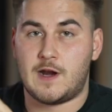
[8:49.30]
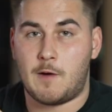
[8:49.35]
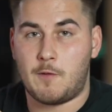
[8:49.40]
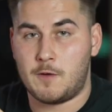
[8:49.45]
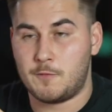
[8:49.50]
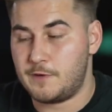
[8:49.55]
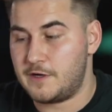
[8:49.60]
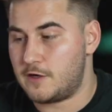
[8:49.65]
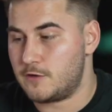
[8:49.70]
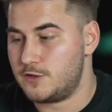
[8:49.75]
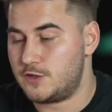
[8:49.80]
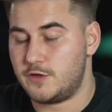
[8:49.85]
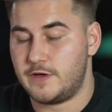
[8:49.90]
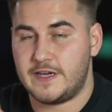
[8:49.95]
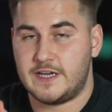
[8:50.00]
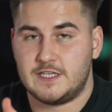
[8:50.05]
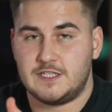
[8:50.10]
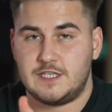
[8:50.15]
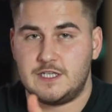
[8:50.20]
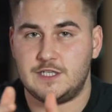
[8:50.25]
now what Rico's
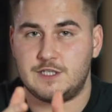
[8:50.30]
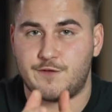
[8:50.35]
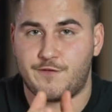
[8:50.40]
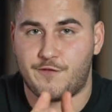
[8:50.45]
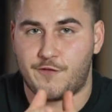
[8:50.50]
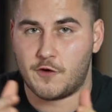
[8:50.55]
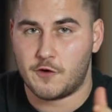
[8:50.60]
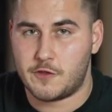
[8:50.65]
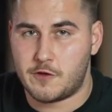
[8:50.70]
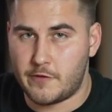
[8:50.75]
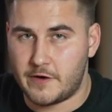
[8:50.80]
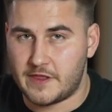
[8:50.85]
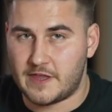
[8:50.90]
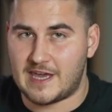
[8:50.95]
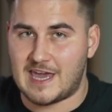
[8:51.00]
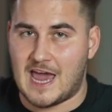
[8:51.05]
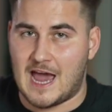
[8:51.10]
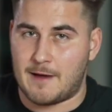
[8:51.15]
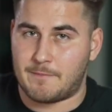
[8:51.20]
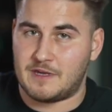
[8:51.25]
doing is he's furthering the
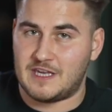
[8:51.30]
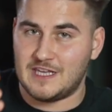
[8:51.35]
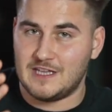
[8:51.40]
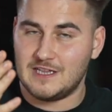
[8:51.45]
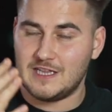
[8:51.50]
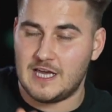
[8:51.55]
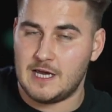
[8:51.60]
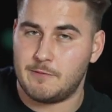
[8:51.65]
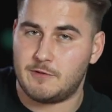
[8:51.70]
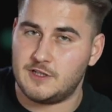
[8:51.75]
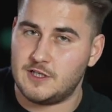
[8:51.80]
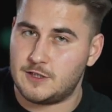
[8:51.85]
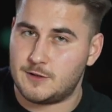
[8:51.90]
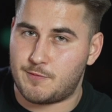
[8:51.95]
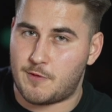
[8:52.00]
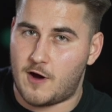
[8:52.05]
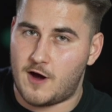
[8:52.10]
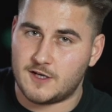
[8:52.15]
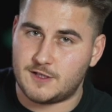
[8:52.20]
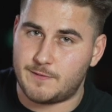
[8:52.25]
gap. He labeled this
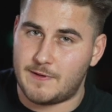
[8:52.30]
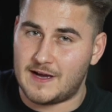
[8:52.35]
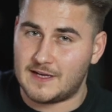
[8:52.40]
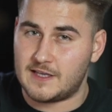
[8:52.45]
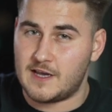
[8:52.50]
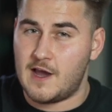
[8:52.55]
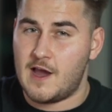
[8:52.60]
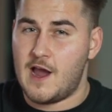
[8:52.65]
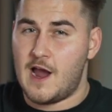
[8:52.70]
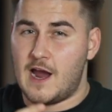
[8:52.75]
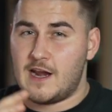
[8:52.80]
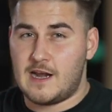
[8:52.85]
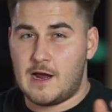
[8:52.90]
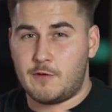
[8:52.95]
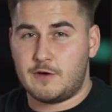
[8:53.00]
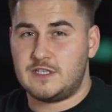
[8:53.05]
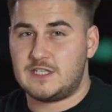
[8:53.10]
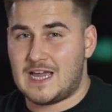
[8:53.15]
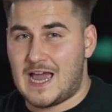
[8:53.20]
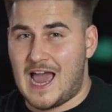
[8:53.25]
prospect and
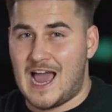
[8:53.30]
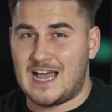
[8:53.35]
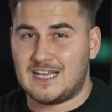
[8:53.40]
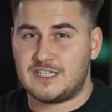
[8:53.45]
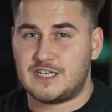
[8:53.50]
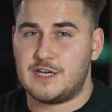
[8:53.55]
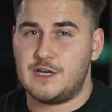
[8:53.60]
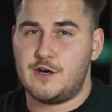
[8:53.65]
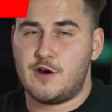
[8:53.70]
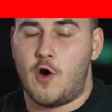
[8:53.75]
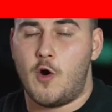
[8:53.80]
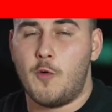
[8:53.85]
now he's asking an